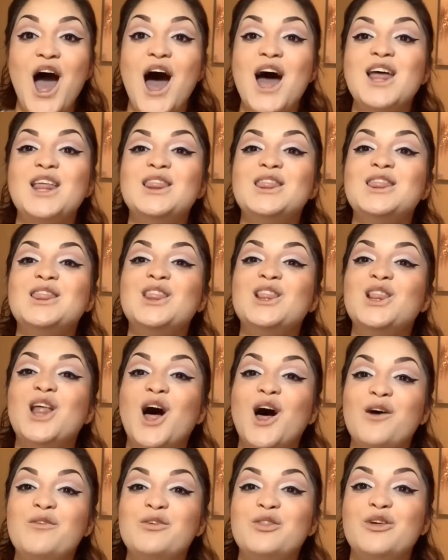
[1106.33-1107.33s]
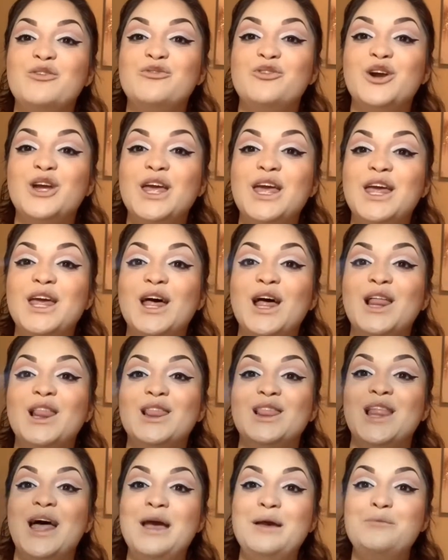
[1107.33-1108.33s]
I love the freaking
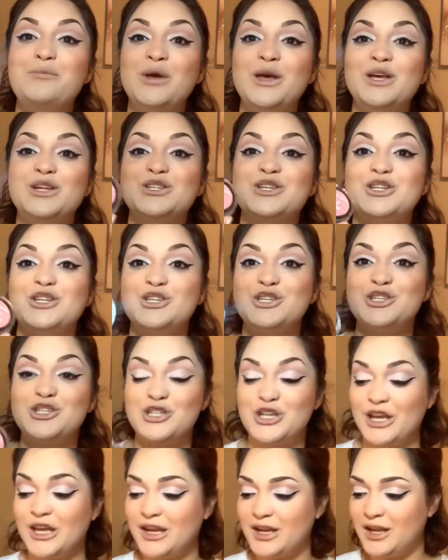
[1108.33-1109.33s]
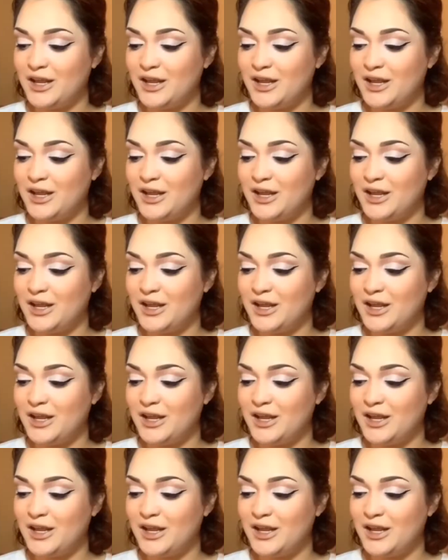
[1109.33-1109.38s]
light pink to this shit.